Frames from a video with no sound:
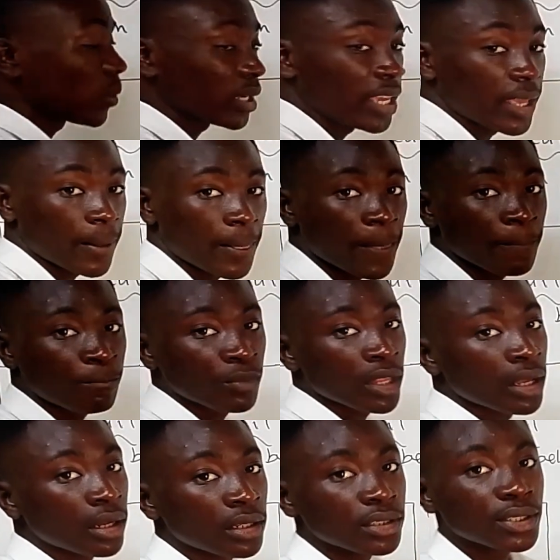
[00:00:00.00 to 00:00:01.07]
Okay,
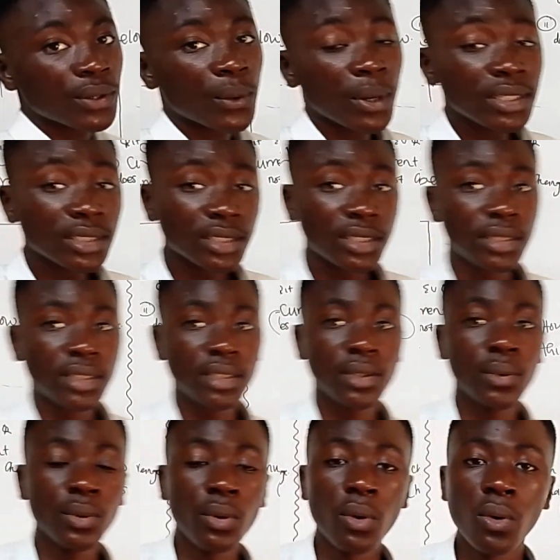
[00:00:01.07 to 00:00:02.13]
so once
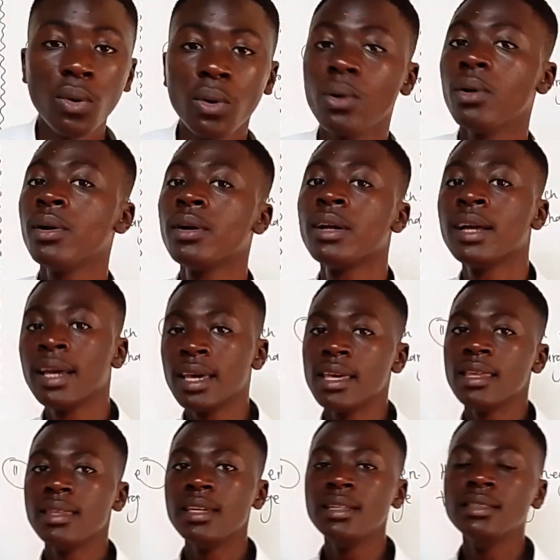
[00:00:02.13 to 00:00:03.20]
you know
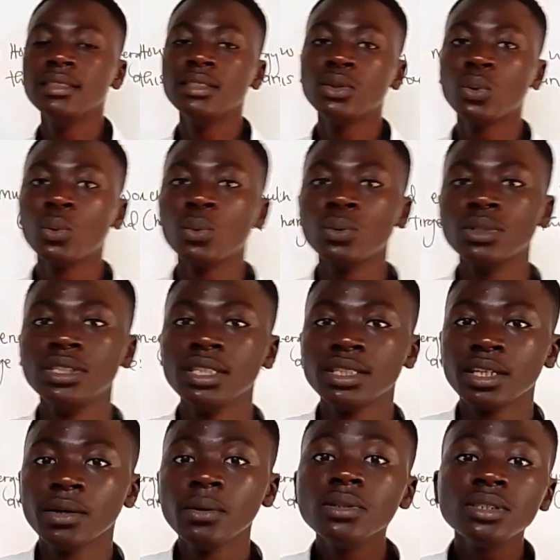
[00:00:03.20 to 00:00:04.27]
these two
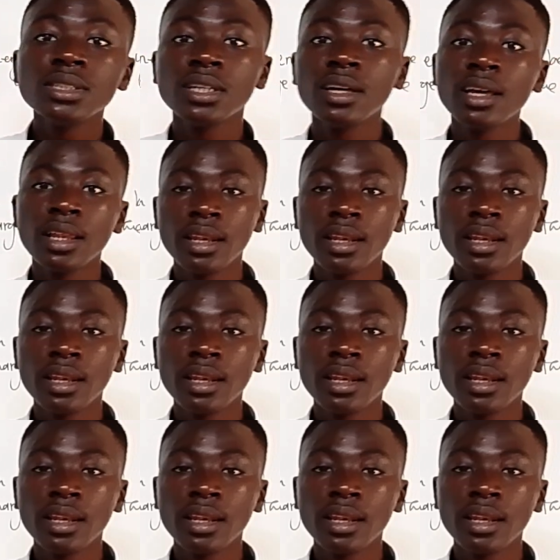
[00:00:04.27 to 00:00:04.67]
details,